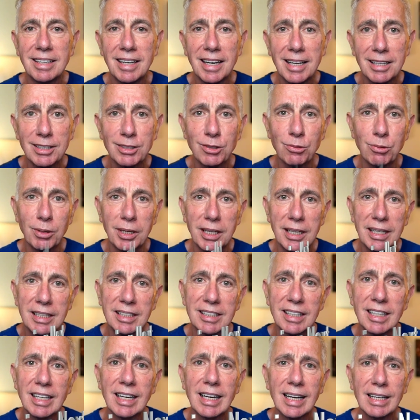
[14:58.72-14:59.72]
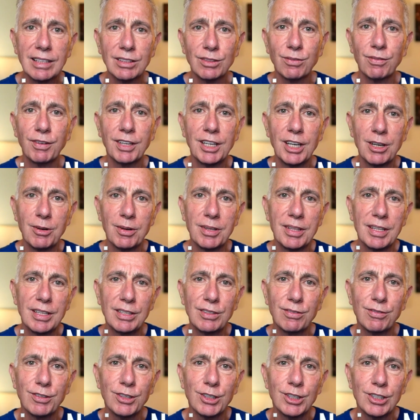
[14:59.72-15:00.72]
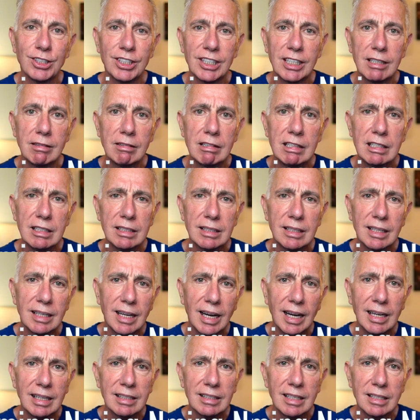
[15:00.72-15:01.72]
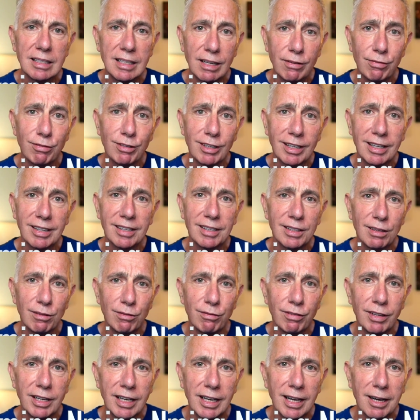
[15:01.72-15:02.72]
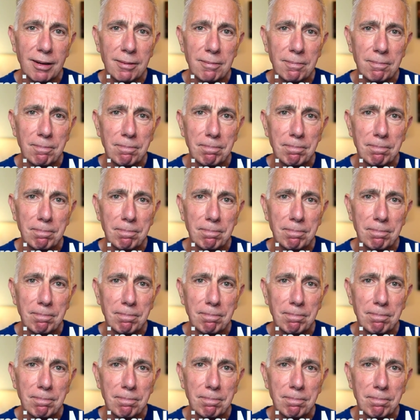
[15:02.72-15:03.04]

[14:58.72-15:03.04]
Next week is the last video in this first series, and it's a different kind of video.